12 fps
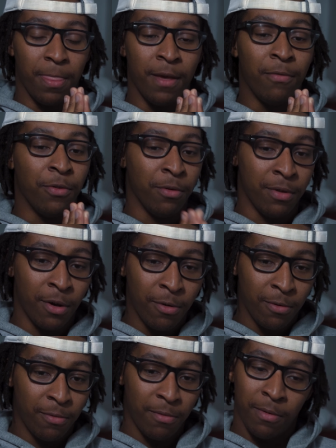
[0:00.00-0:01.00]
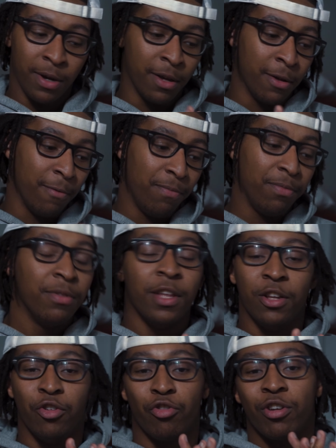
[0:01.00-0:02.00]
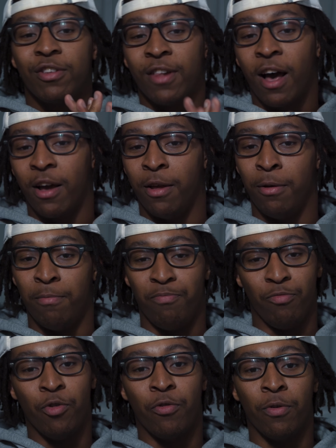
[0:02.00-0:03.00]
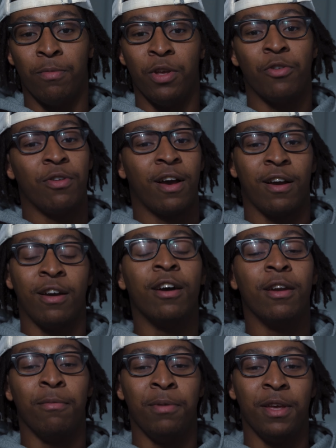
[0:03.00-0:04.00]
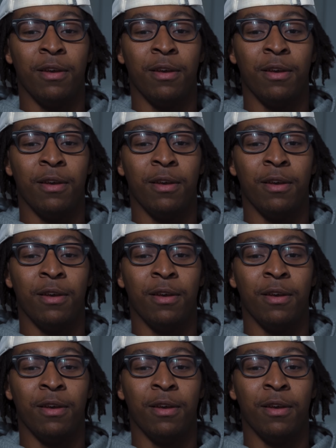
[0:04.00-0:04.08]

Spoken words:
if you don't, well, then you're just not him. You feel me? You're not gonna be